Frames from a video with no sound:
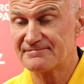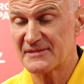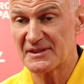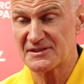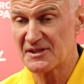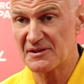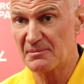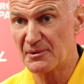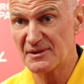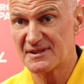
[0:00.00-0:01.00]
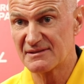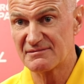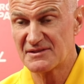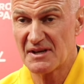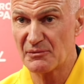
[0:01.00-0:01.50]
like I said to the boys,
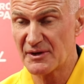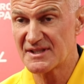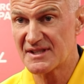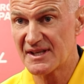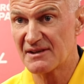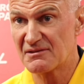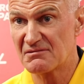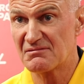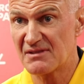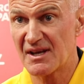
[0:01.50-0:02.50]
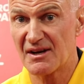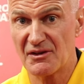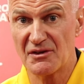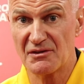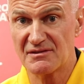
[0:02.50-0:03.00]
in 10 weeks now, out
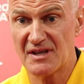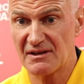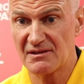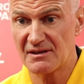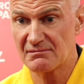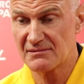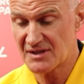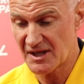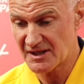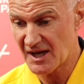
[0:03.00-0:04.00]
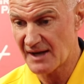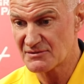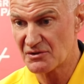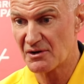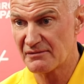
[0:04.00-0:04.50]
of the 10
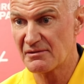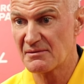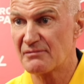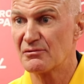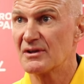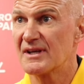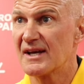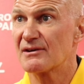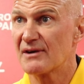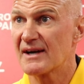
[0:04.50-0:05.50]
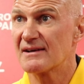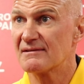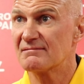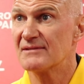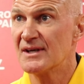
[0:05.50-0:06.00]
games, 9 of them, they've really had a crack
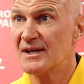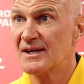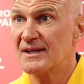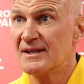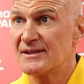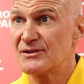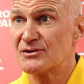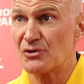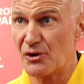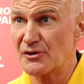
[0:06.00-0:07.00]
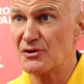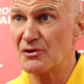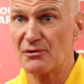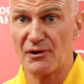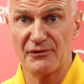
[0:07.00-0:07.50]
and tried to
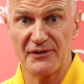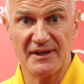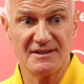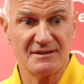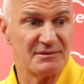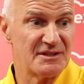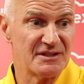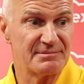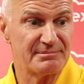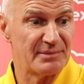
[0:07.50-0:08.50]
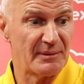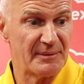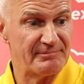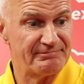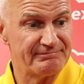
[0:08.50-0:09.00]
do the right things. We just probably,